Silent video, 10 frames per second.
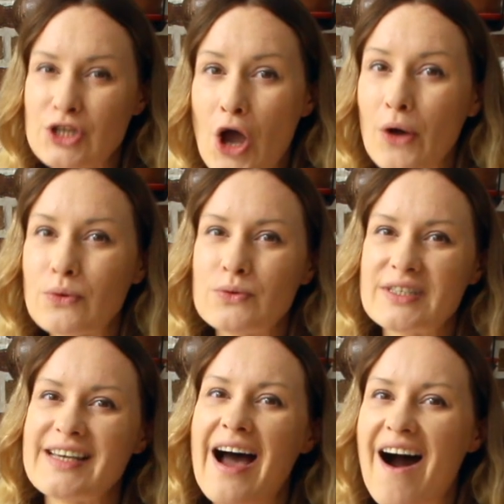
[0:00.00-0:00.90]

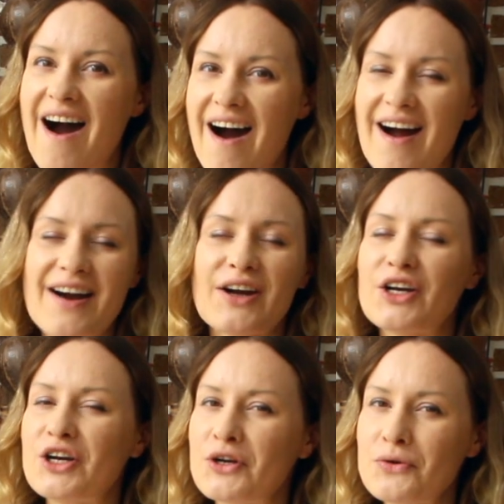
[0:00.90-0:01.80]
tones
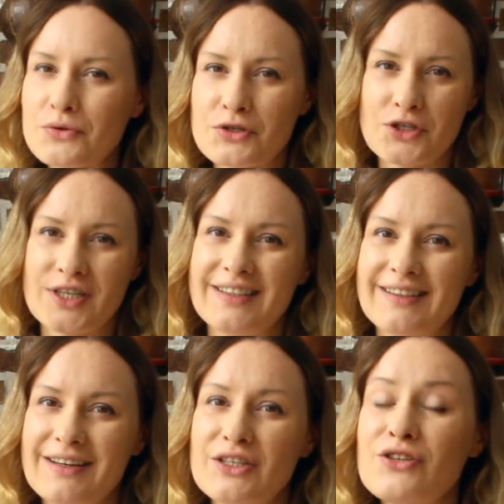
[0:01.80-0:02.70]
are
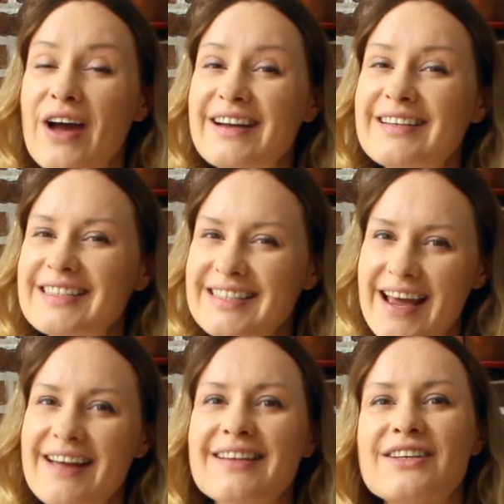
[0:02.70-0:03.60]
crucial to
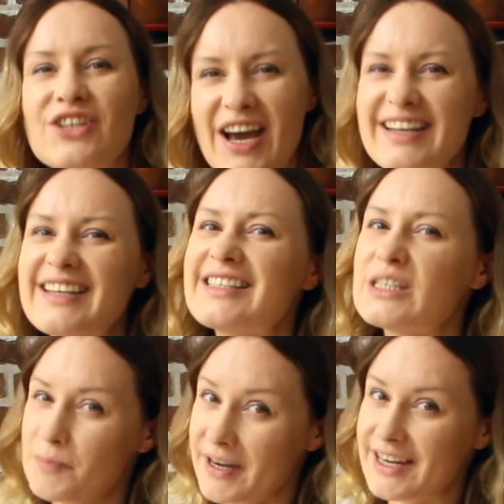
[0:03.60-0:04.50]
understand the Chinese
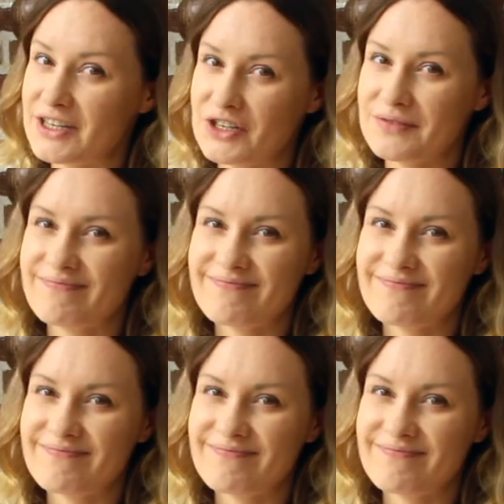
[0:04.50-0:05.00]
speech.